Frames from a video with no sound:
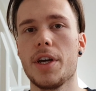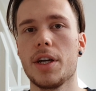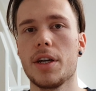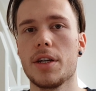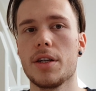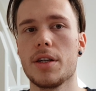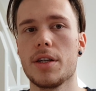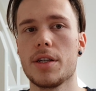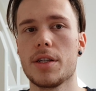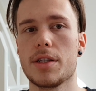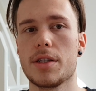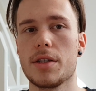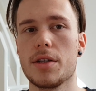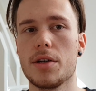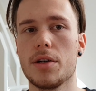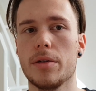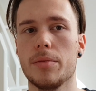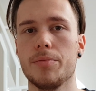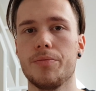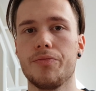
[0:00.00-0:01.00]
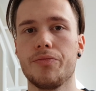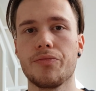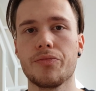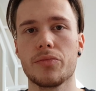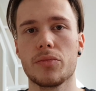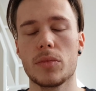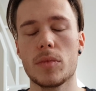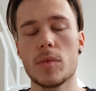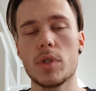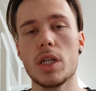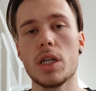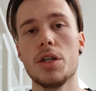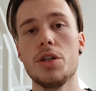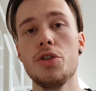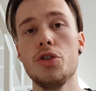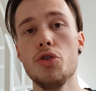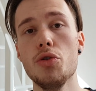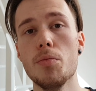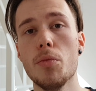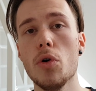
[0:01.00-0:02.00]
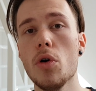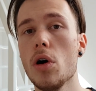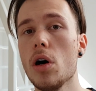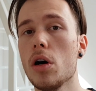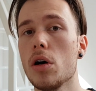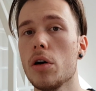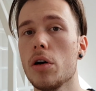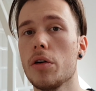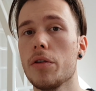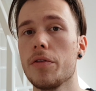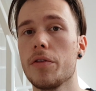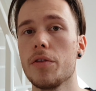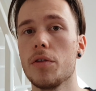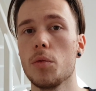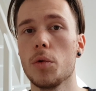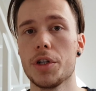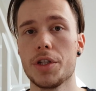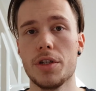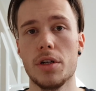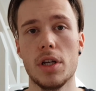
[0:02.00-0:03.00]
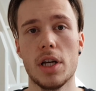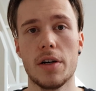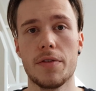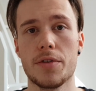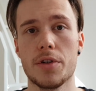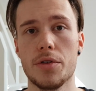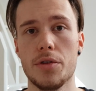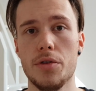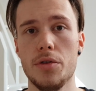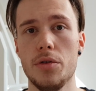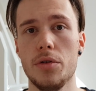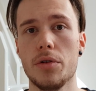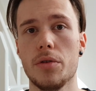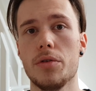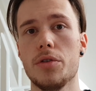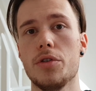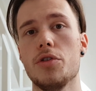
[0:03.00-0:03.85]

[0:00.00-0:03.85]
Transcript: thing is do more of what you love to do